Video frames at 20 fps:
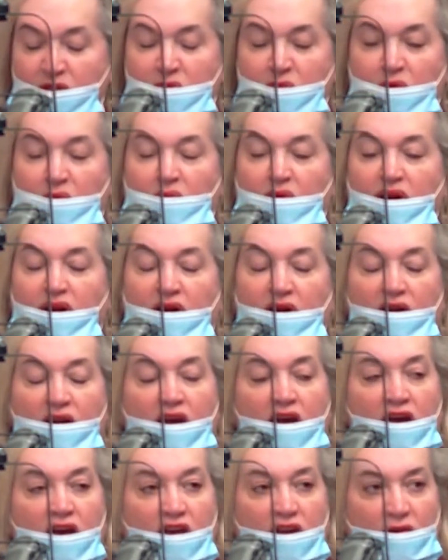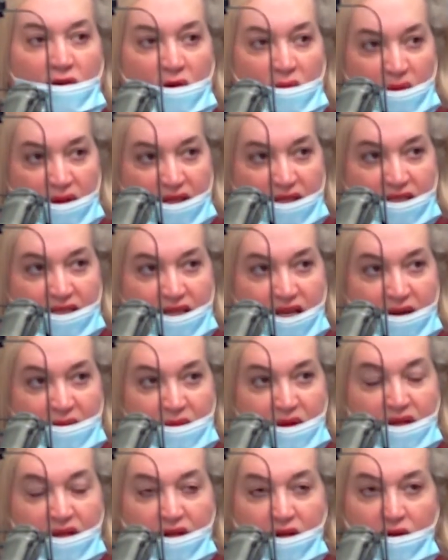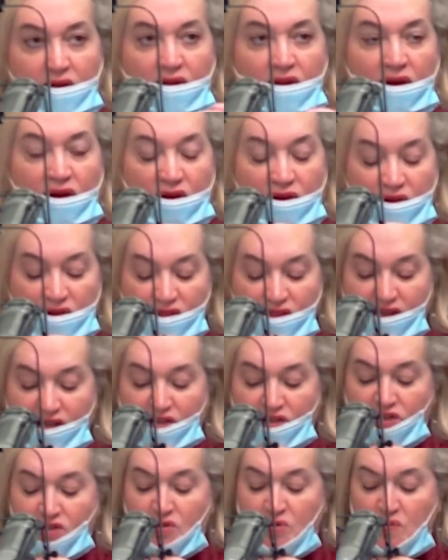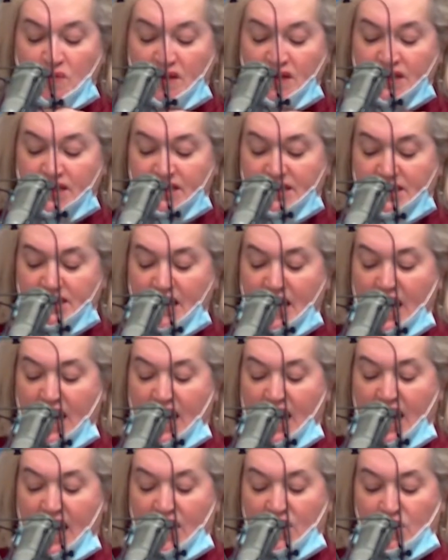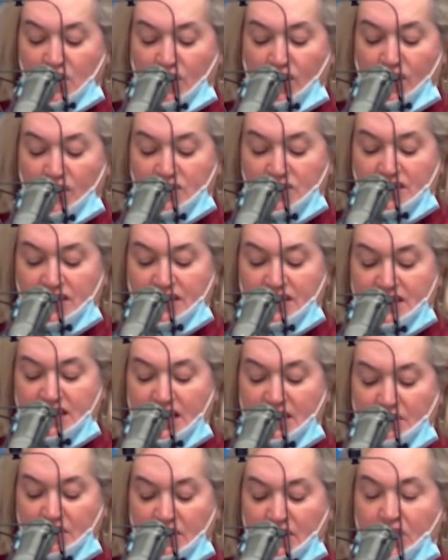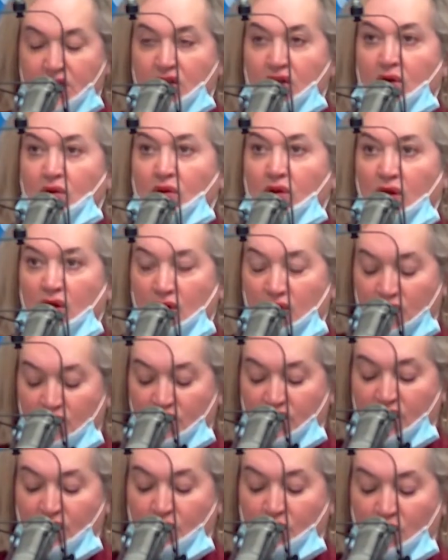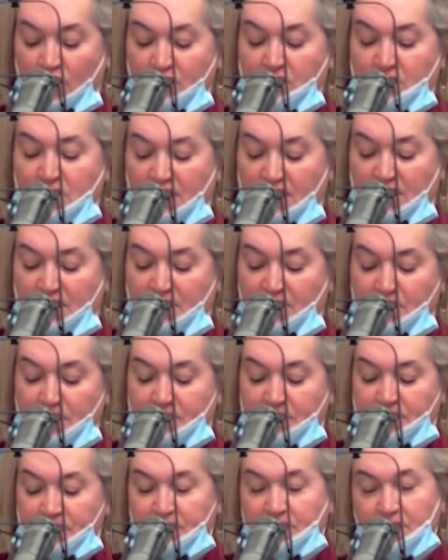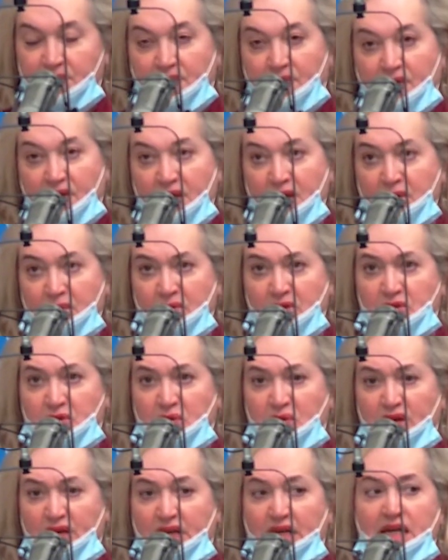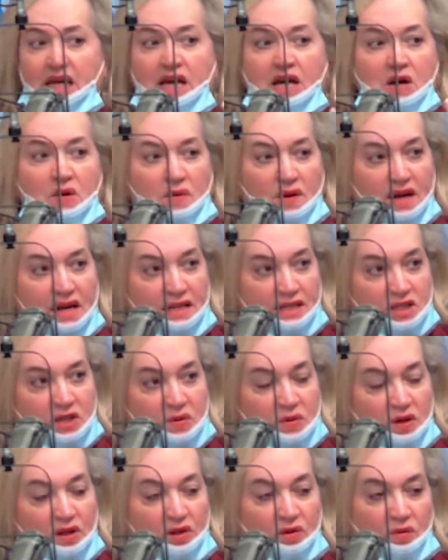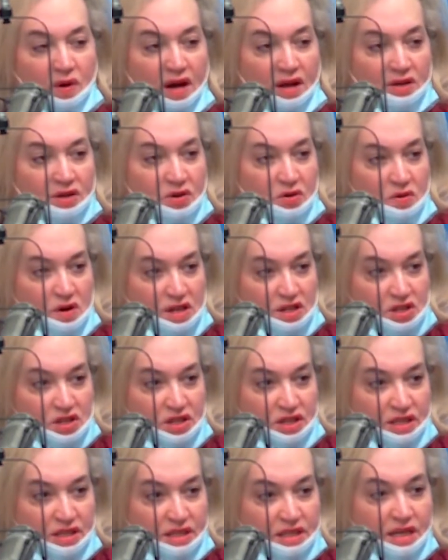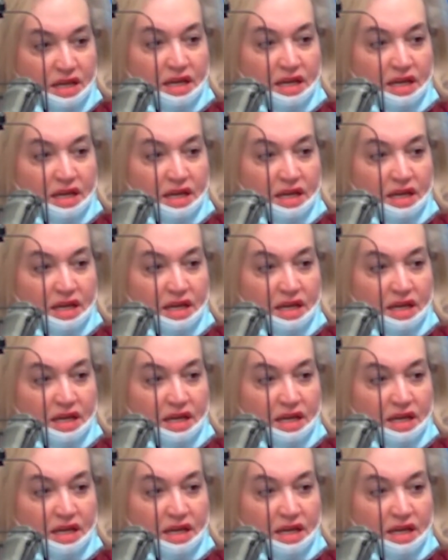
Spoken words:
prepared. Your opening statement, no longer than 2 minutes, and your closing statement, no longer than 1 minute. In between, we ask you all a round of questions,